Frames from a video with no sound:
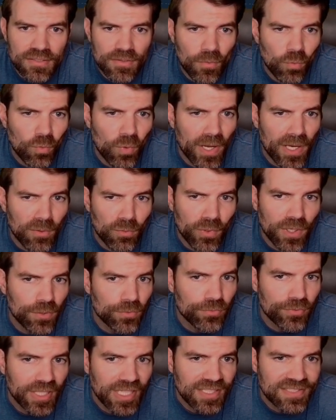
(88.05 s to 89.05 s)
when we
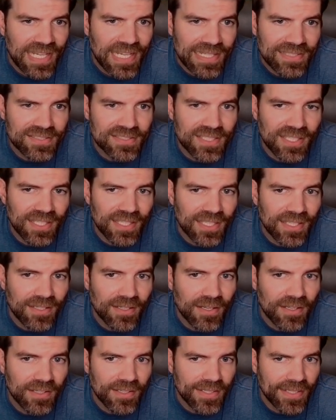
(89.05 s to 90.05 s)
retested it
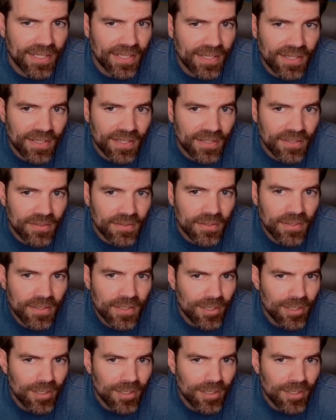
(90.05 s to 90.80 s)
again,